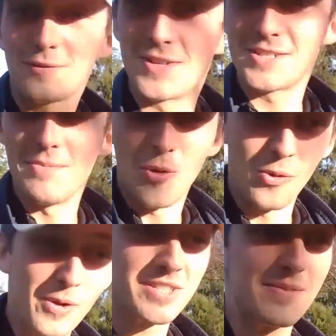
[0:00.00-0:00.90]
for some
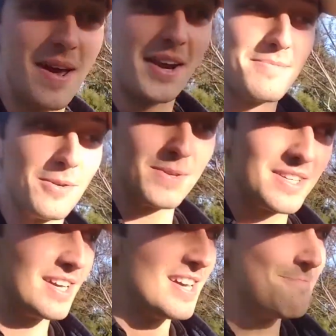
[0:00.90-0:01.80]
awesome animals
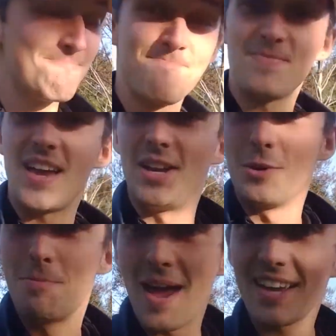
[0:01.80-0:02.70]
in
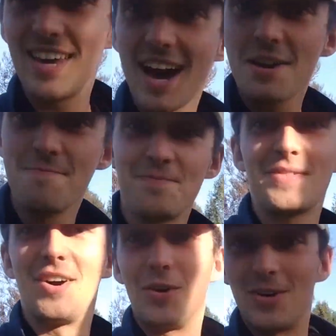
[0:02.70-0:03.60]
your backyard
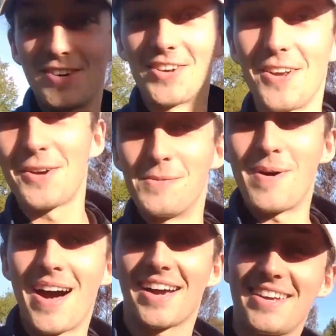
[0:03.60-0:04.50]
or in your local
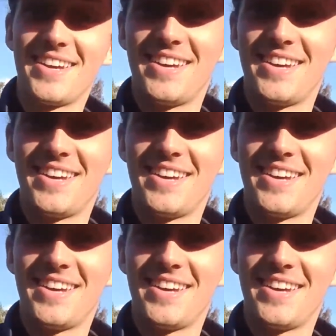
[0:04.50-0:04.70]
park.